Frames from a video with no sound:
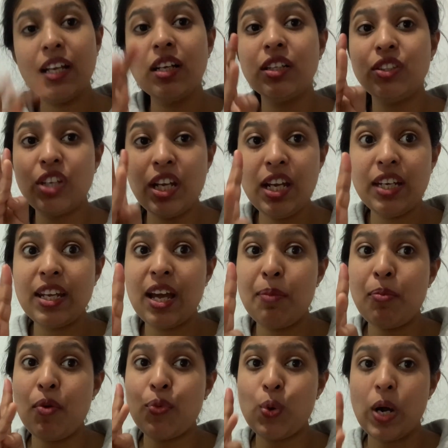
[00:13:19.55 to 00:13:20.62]
3 type
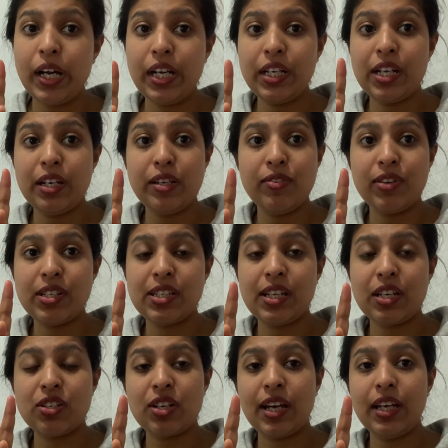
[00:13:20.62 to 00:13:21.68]
of quantitative
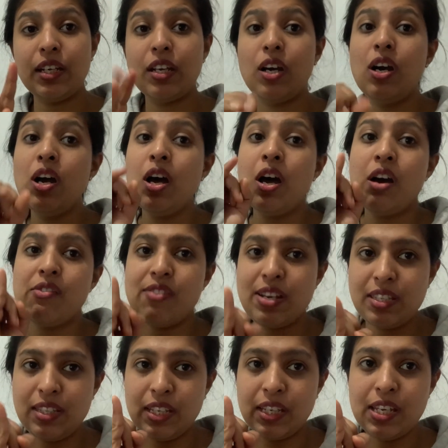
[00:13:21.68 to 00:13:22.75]
research right now. First
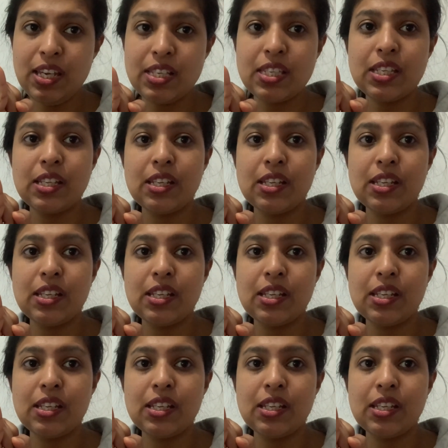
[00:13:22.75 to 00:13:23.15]
thing is